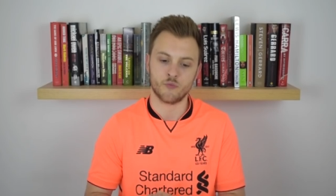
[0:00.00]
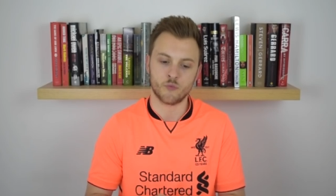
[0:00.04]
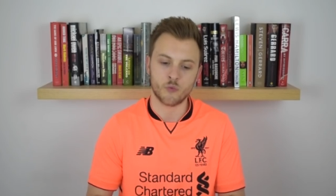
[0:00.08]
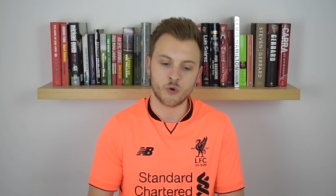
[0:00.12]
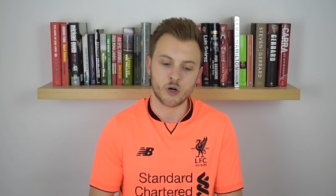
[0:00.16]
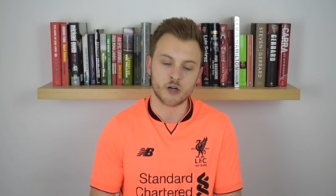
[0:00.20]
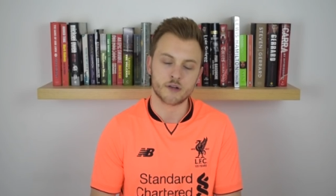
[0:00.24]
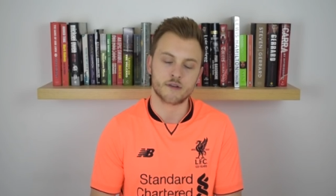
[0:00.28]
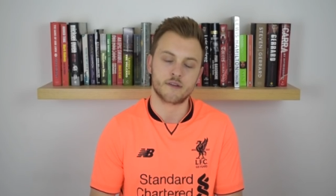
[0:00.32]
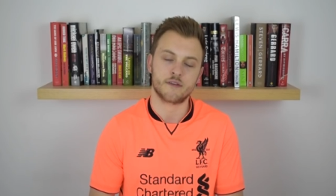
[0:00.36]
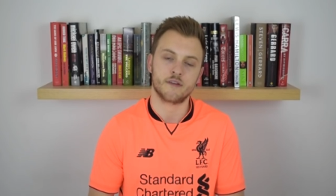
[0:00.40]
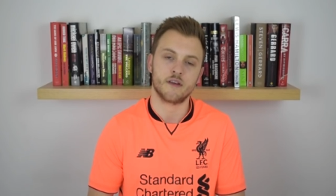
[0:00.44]

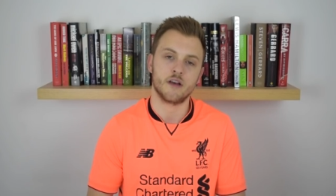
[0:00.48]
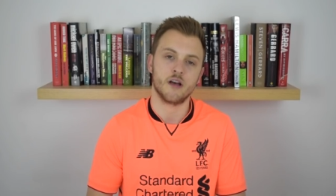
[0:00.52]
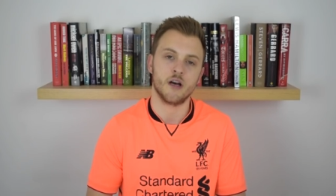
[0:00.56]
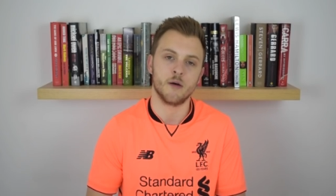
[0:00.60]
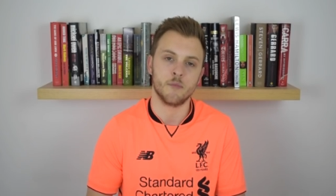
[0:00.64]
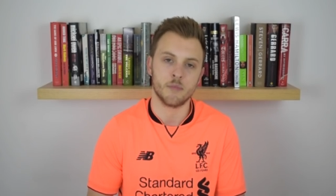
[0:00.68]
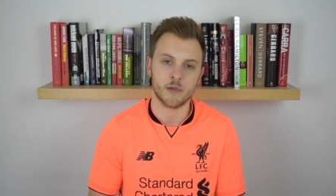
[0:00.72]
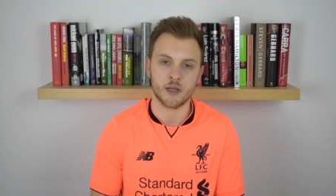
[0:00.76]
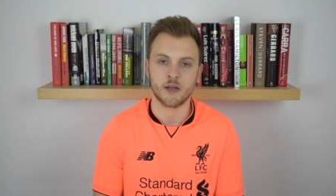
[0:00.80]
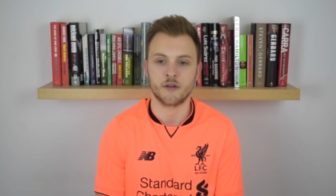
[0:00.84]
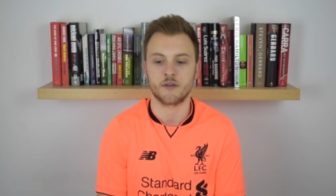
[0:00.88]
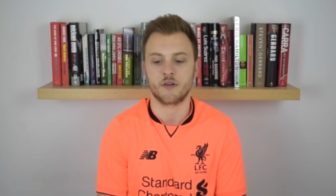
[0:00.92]
What a
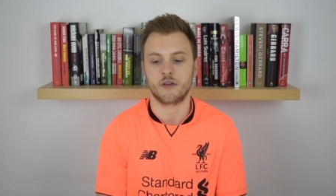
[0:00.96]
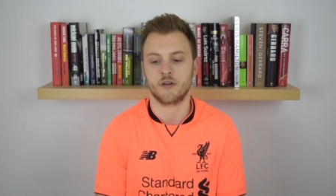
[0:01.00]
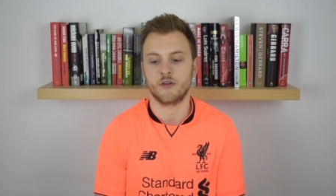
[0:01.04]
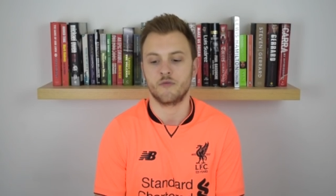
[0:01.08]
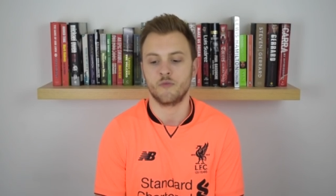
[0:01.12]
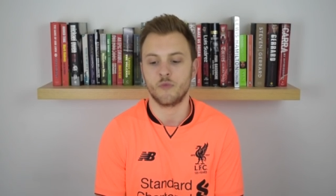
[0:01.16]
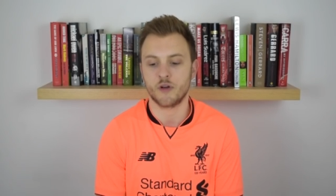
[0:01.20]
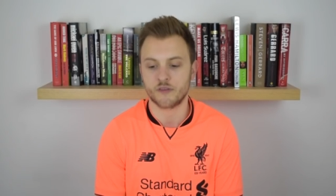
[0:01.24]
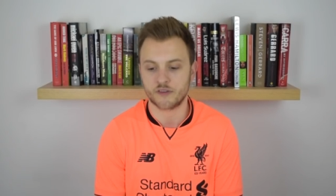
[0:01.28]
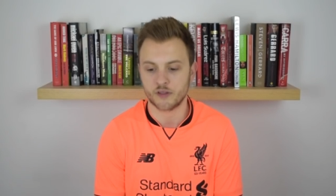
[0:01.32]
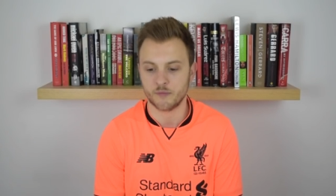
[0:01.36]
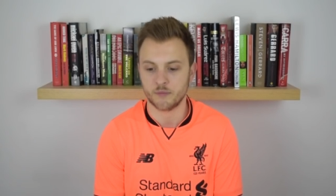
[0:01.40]
bloke.
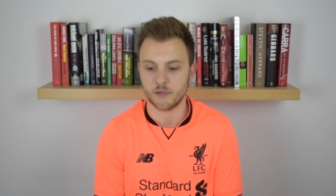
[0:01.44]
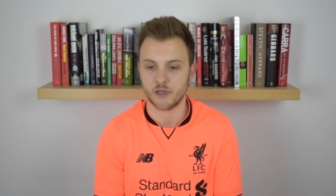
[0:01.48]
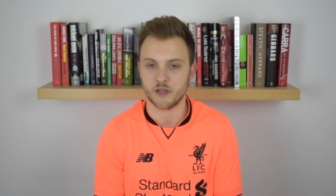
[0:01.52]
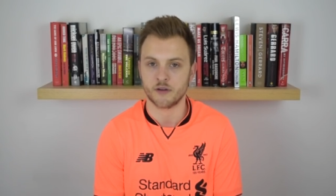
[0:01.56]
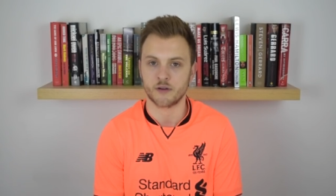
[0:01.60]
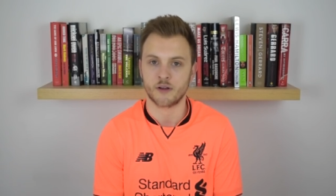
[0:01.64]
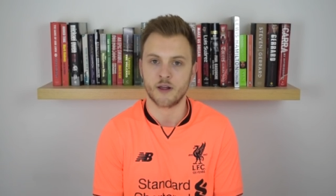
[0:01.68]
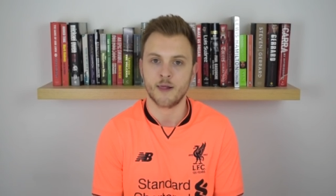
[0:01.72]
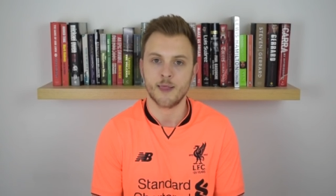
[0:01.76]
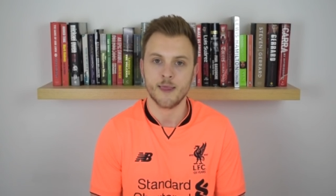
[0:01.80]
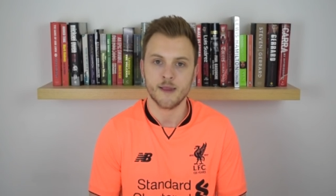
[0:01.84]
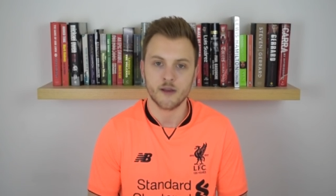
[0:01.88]
What a
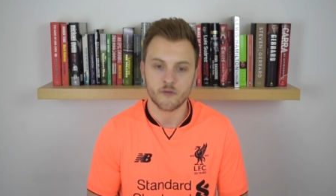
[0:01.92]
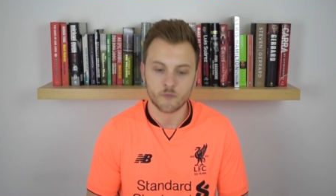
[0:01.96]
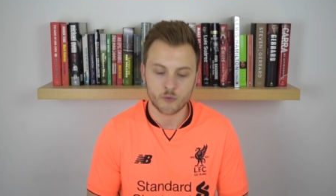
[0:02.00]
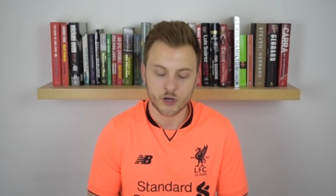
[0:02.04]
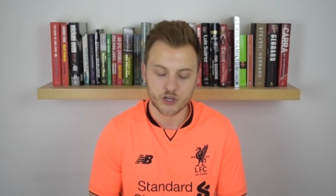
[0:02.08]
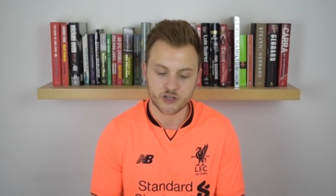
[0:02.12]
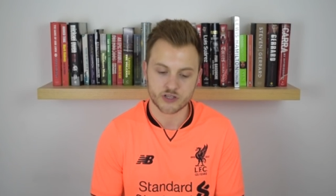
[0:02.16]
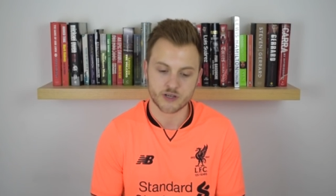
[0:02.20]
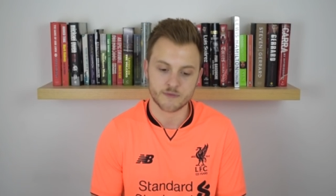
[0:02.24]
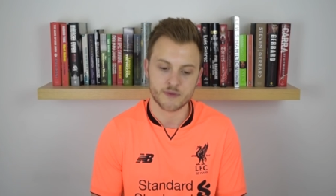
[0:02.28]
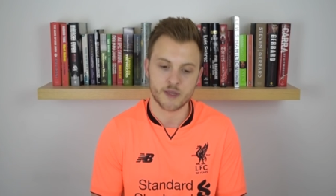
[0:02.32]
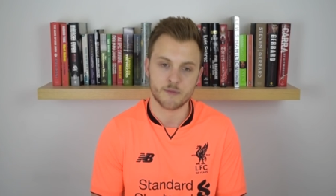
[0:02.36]
bloke.
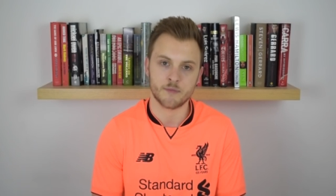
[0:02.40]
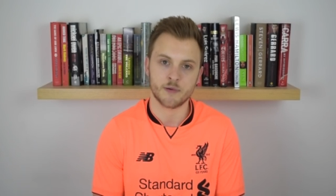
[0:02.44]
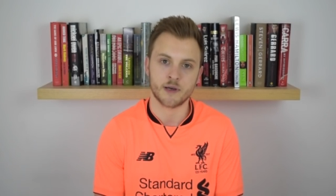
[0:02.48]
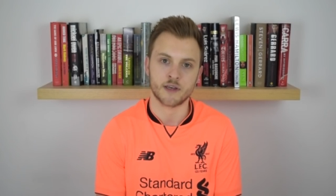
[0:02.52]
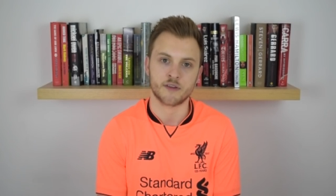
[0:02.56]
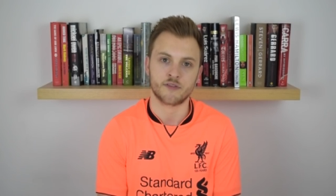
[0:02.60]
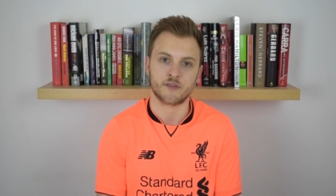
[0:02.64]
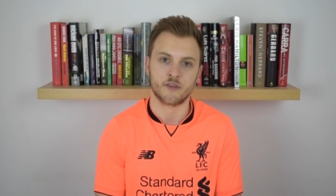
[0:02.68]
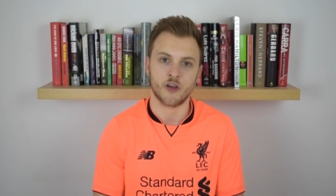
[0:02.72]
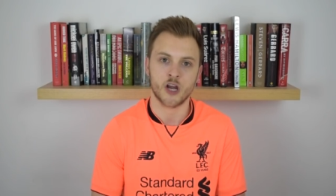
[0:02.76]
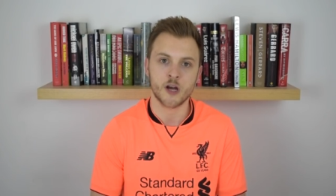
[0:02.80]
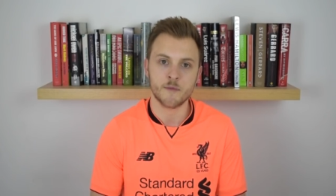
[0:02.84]
Wish him the
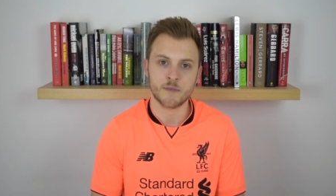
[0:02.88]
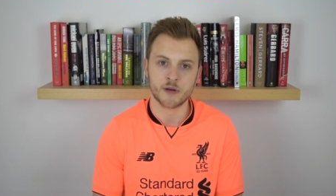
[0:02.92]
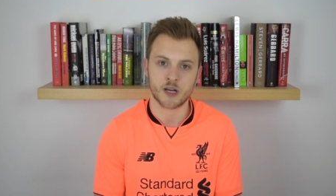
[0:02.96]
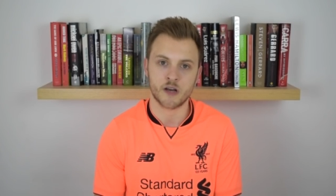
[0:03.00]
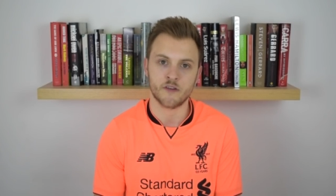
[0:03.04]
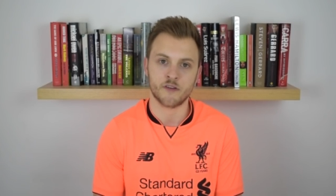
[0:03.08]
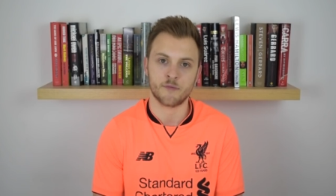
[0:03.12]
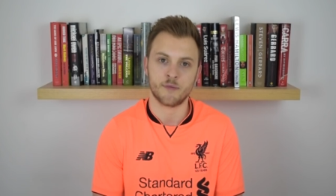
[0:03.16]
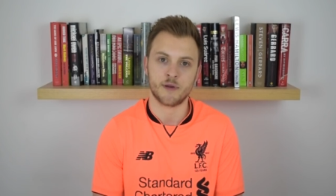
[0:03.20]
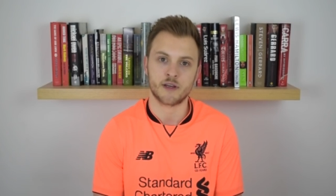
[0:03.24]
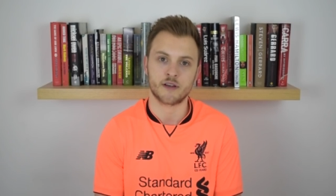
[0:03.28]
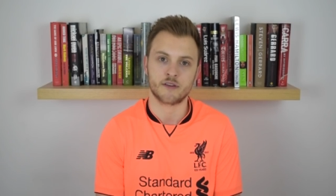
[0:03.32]
best. Hope he
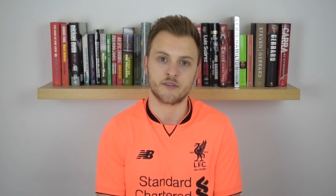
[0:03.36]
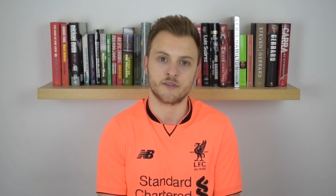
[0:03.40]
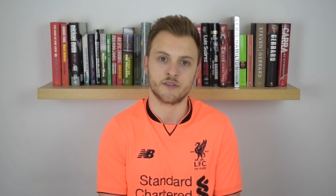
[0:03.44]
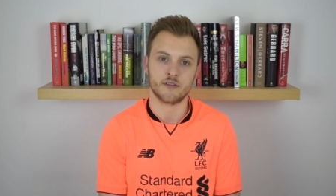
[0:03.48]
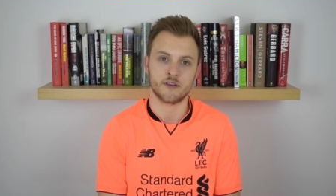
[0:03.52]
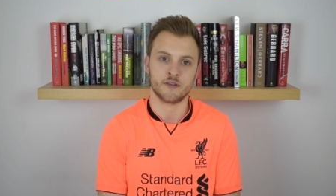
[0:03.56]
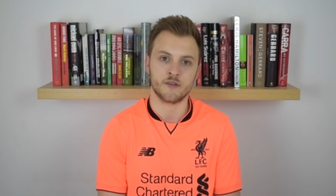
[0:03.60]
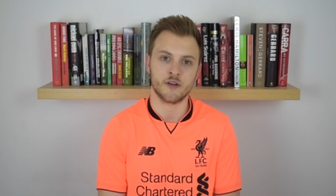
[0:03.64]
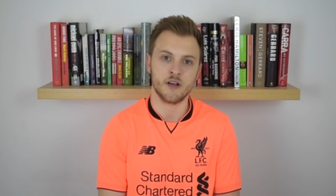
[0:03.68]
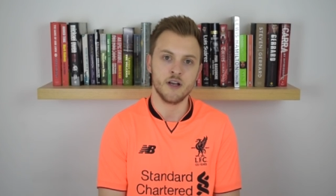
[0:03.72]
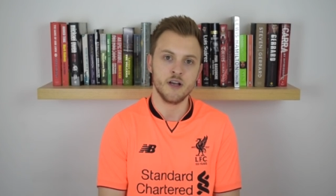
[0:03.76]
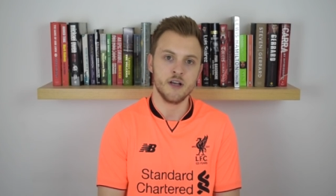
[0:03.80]
comes back
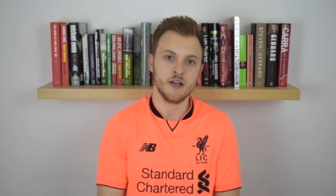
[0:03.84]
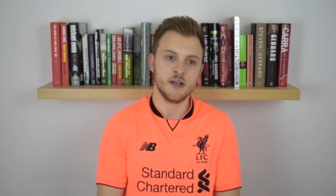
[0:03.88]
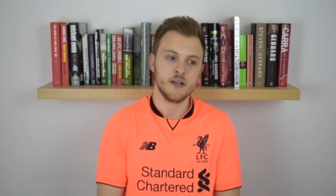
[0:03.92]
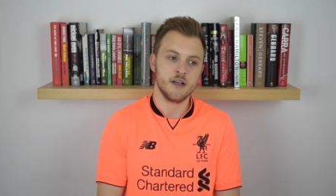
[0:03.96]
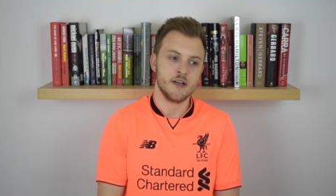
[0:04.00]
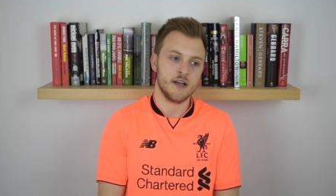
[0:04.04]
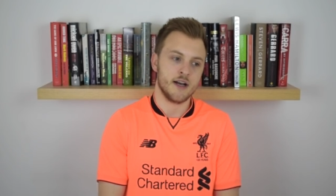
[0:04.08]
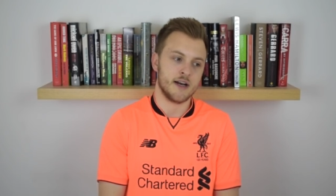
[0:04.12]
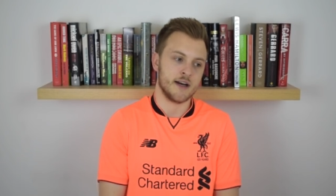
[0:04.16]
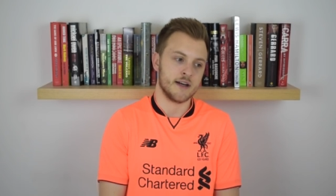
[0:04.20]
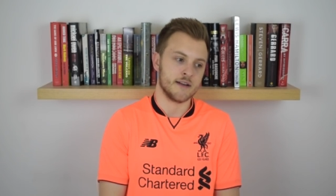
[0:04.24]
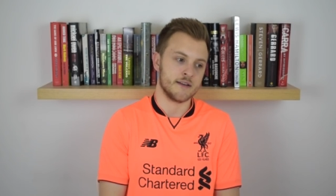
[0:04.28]
soon.
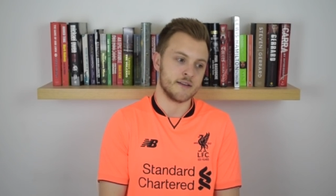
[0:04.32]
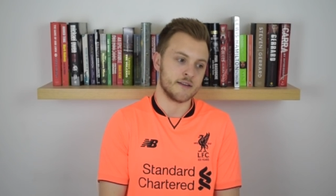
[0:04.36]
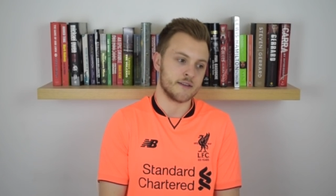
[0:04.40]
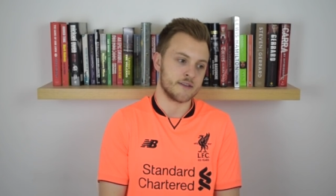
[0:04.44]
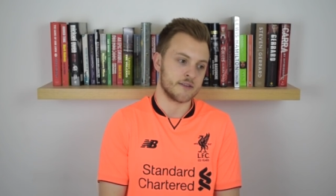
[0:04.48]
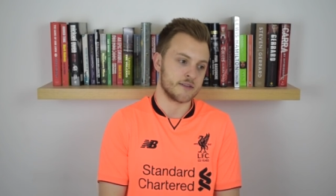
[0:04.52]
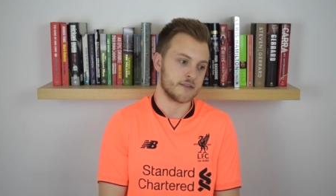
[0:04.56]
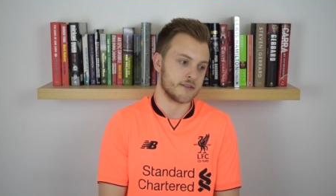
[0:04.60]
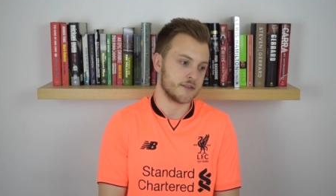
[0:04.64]
And